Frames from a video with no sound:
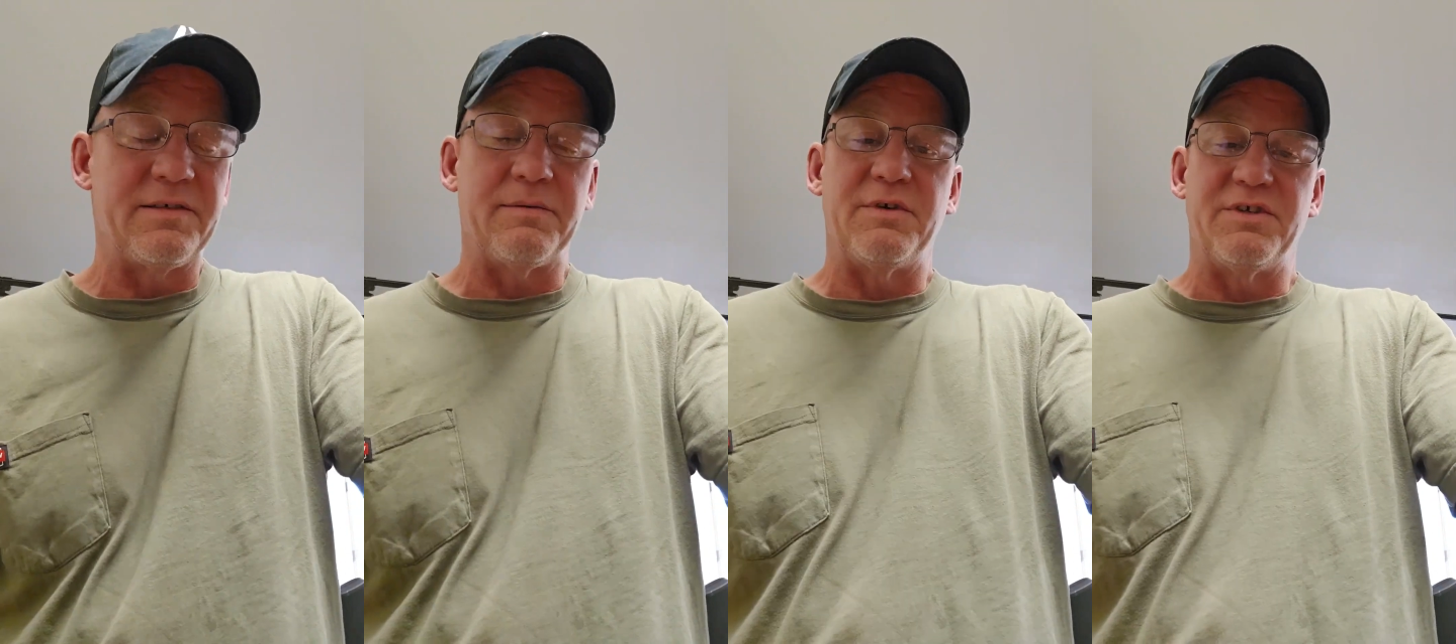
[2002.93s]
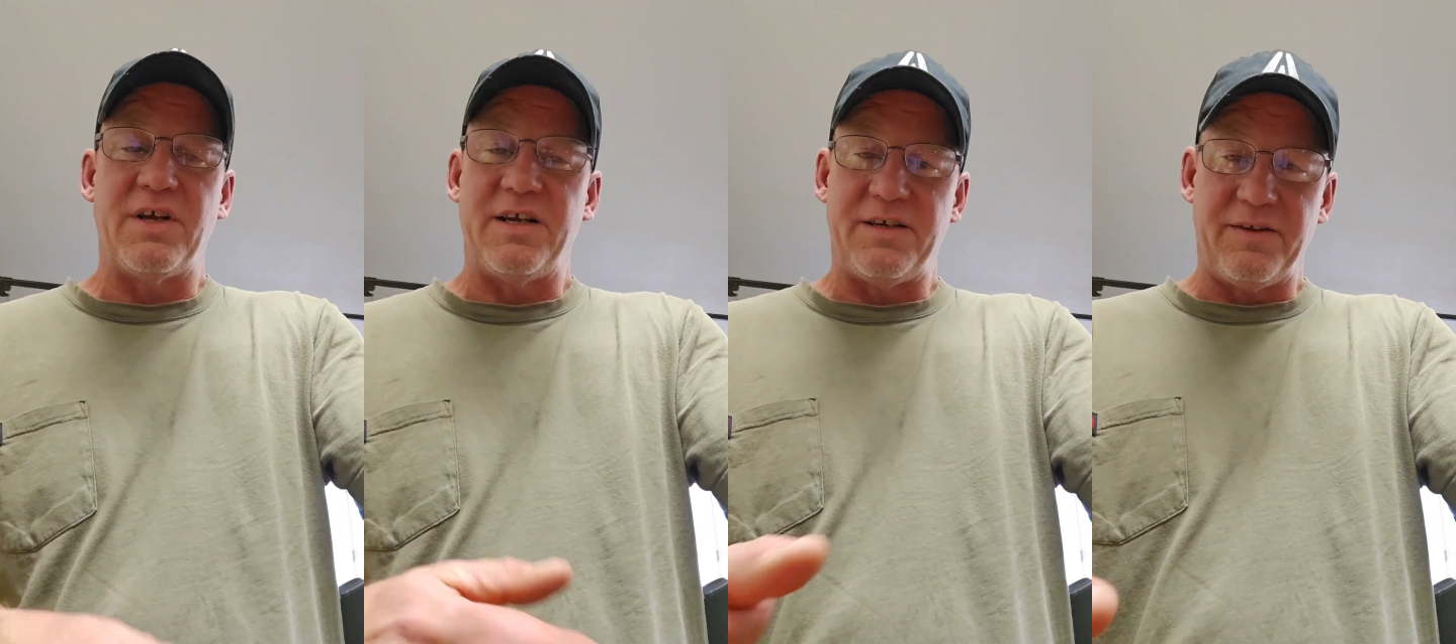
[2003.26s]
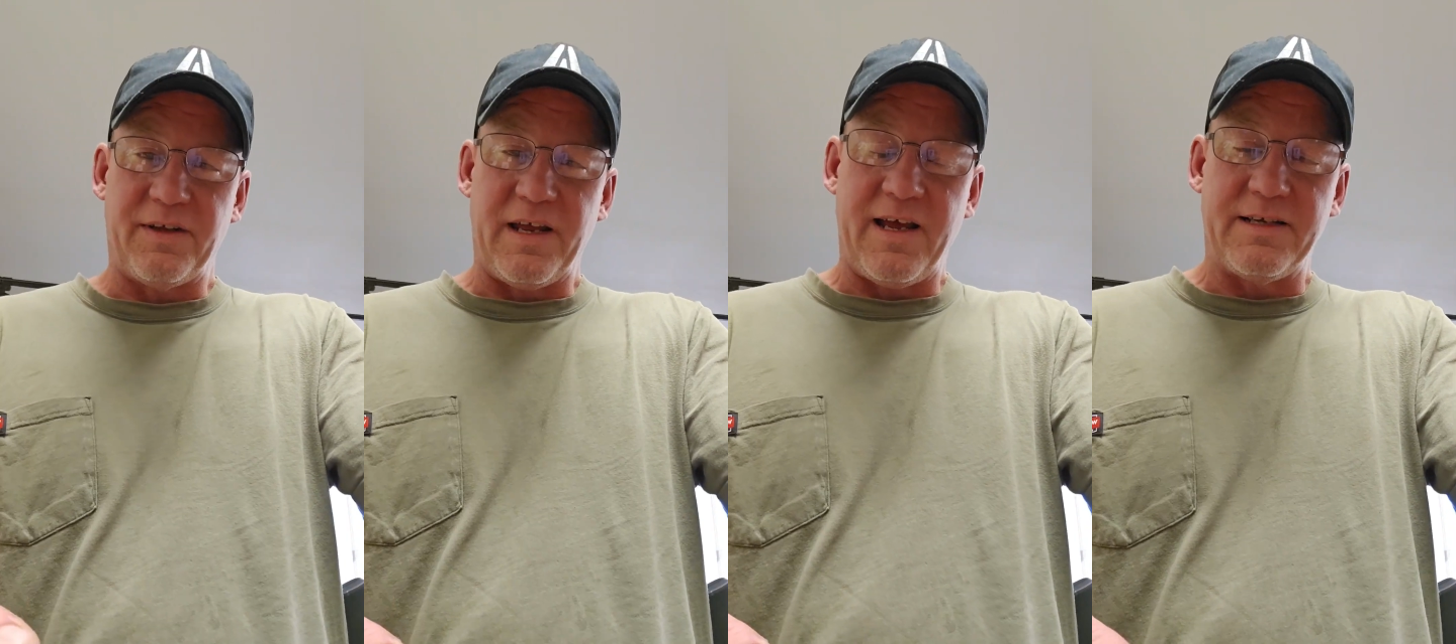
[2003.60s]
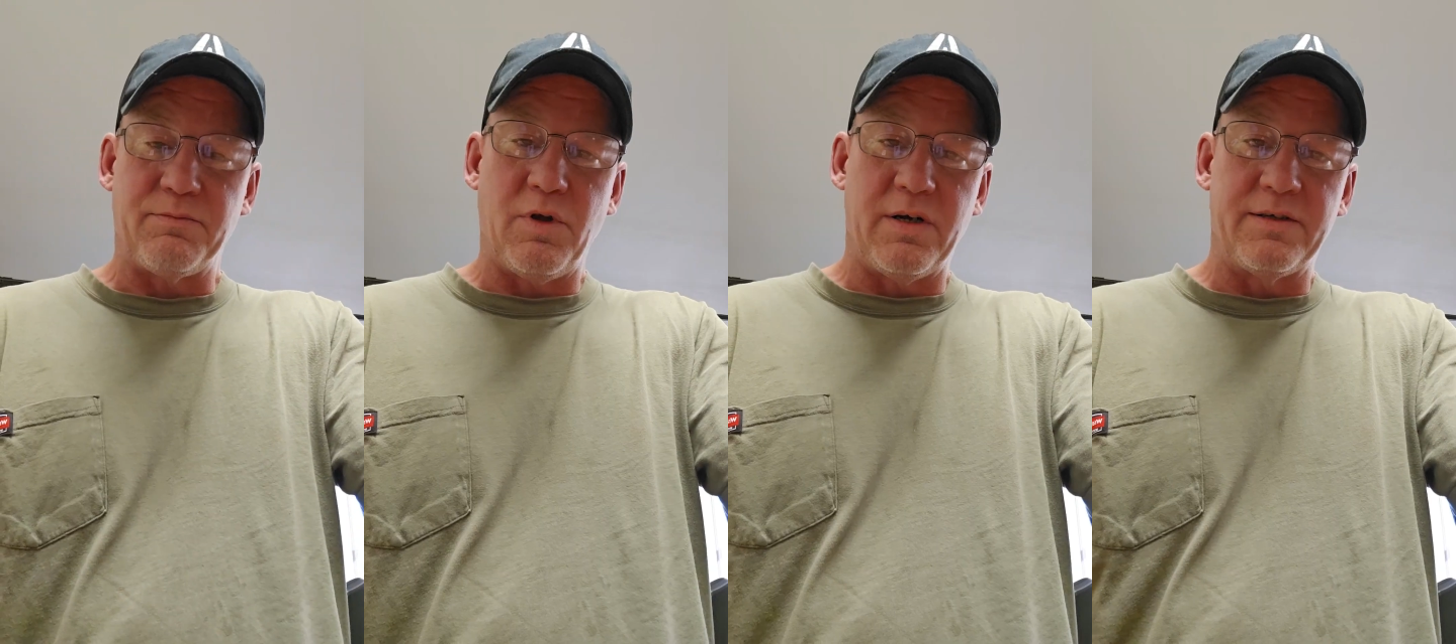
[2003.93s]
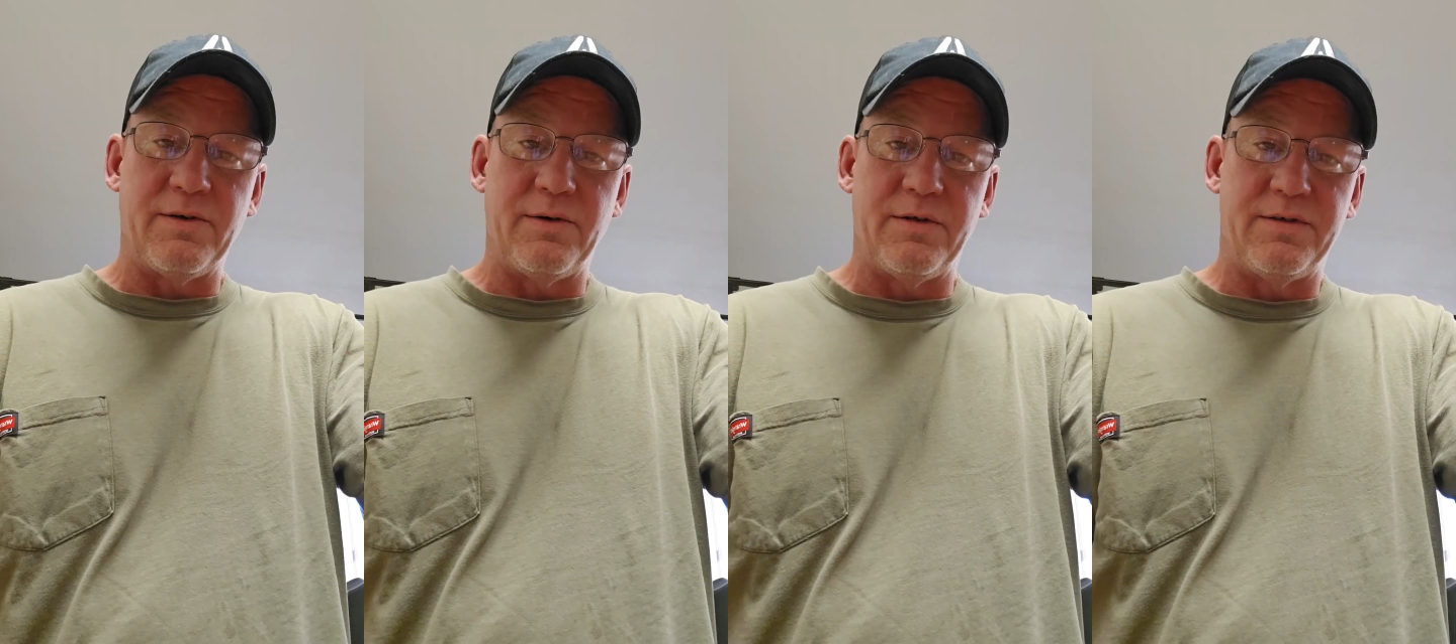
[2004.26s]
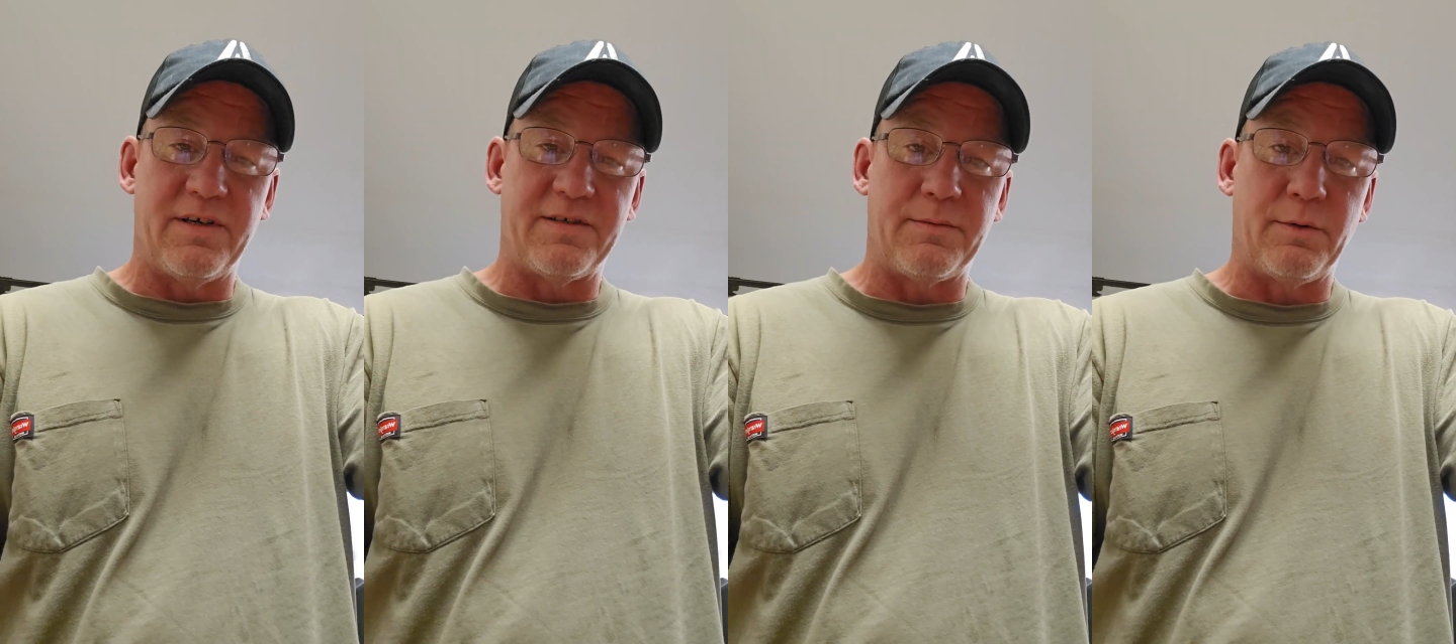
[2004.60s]
I'm going to change out the gas block to an
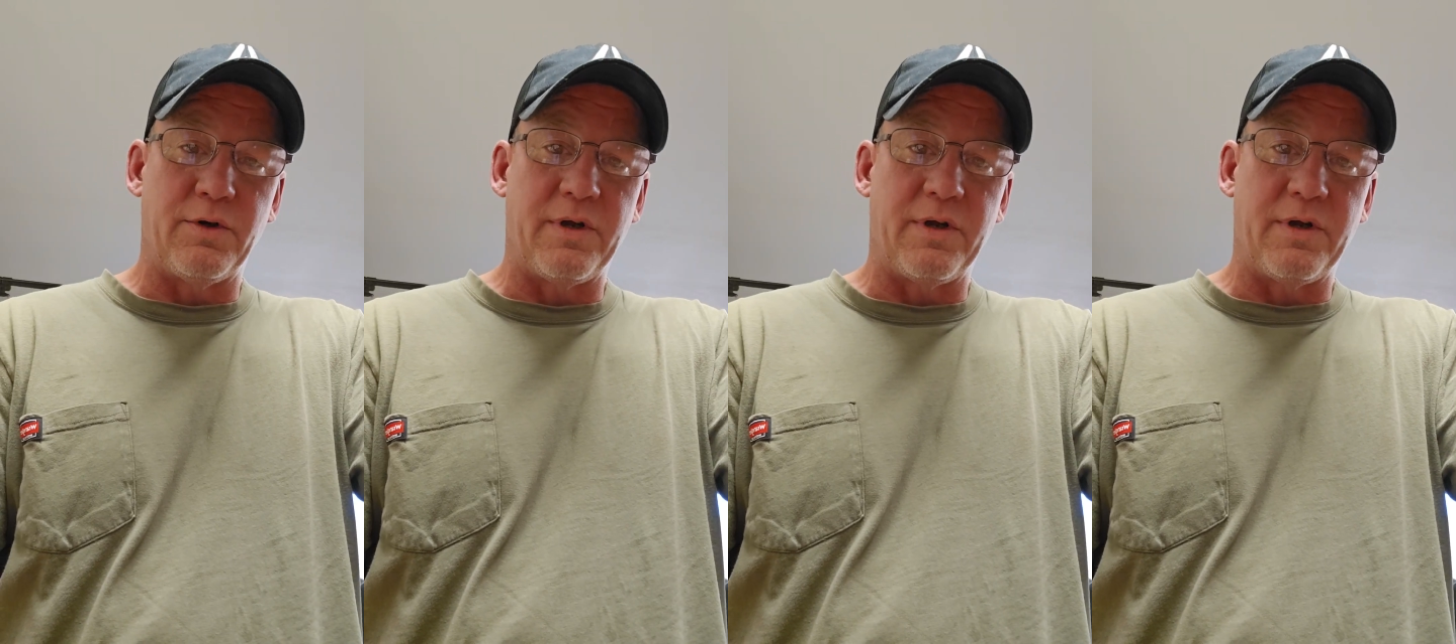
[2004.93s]
adjustable